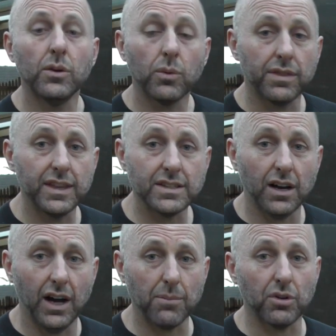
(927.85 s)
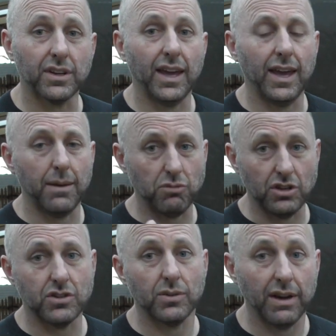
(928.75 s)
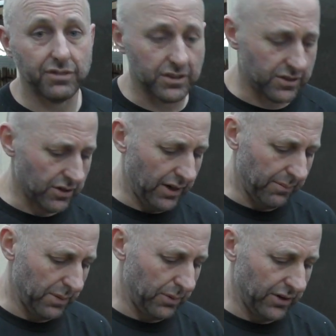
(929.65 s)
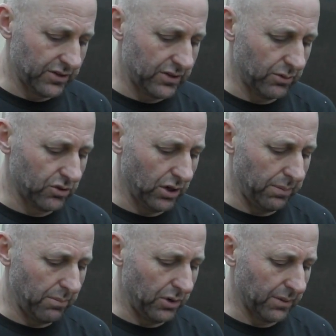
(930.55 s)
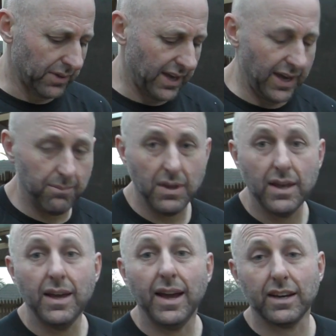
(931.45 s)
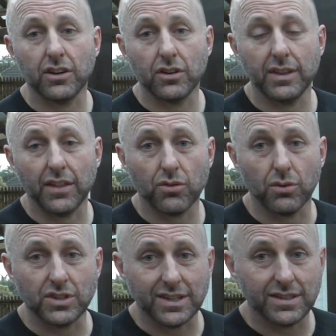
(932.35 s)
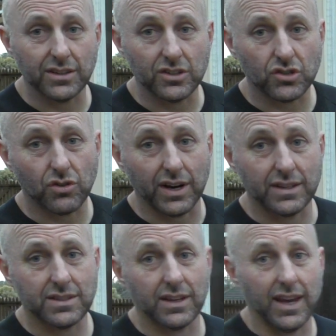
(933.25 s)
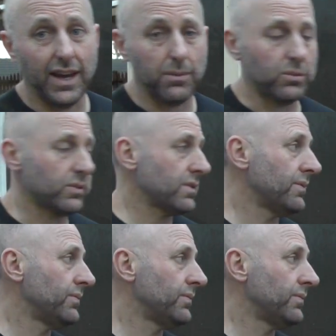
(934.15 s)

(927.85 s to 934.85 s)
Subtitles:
With this hybrid cam, you do have to time the bow still, top and bottom cam, and you do that through adjusting the strings and cables.